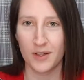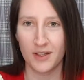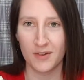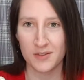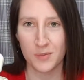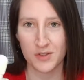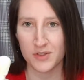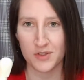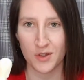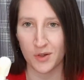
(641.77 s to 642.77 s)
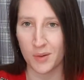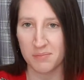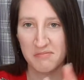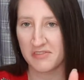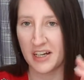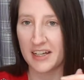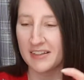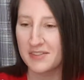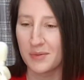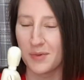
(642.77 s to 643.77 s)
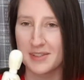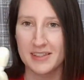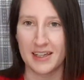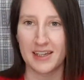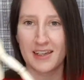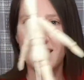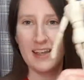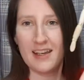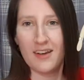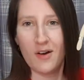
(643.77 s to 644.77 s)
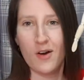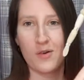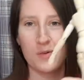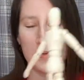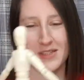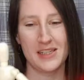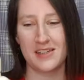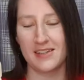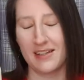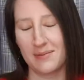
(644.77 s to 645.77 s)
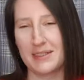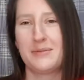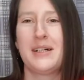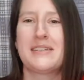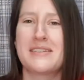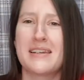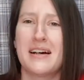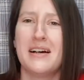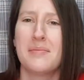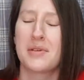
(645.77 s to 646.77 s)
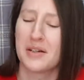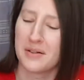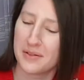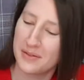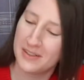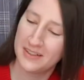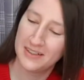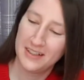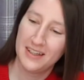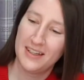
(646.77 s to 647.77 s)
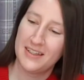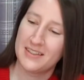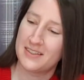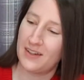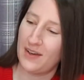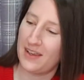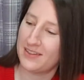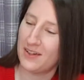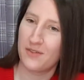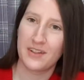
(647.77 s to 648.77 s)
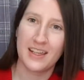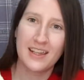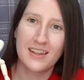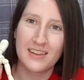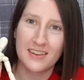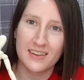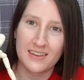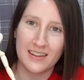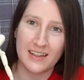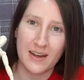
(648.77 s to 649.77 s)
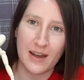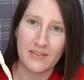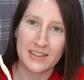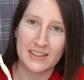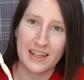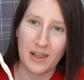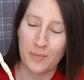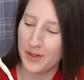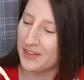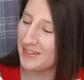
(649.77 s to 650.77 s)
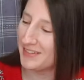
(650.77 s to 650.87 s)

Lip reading: If someone's just stood up, fine. If someone's like in an awkward position, then I'm like, where does the arm go? So yes, hopefully I now have a little helper.